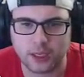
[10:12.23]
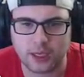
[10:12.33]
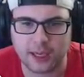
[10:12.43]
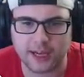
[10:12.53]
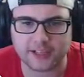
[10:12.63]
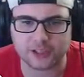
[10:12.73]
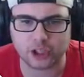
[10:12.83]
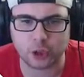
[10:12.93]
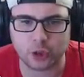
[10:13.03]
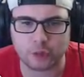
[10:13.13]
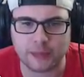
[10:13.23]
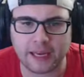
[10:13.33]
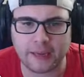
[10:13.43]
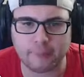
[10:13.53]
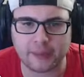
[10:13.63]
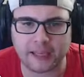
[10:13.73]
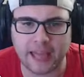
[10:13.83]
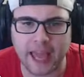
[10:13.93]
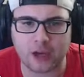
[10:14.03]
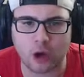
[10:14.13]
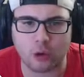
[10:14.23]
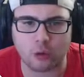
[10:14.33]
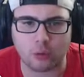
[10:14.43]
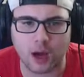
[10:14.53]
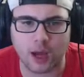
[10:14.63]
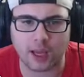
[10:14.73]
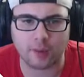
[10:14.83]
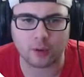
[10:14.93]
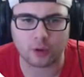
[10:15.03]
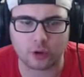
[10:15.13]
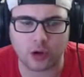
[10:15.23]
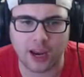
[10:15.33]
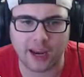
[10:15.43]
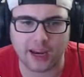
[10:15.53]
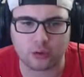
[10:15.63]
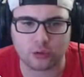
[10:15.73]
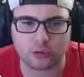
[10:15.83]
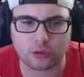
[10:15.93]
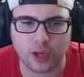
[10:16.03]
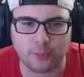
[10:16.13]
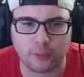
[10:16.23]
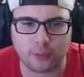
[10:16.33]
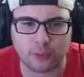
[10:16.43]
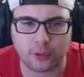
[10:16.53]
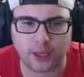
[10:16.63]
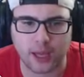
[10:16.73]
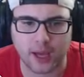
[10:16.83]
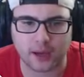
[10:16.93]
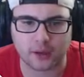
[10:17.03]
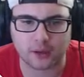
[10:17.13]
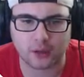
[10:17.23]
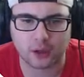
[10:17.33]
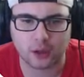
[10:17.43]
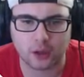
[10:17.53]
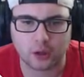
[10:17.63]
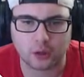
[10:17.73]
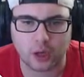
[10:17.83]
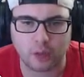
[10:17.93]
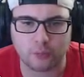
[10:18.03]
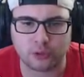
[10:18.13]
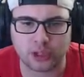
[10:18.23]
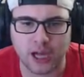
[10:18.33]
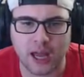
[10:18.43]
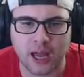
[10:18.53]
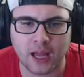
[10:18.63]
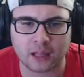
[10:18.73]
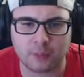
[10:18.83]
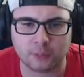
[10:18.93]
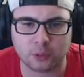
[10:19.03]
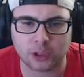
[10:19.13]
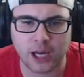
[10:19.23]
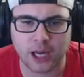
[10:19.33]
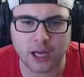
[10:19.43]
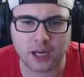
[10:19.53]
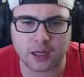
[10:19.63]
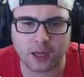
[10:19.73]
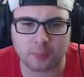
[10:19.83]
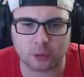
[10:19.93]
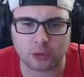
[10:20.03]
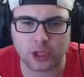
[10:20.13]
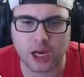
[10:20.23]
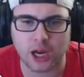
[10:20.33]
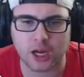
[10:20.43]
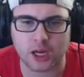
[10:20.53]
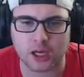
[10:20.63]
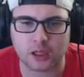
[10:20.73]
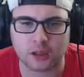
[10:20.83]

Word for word: Excuse me, piano. I am trying to come through here. Come through cha, come through cha, come through cha.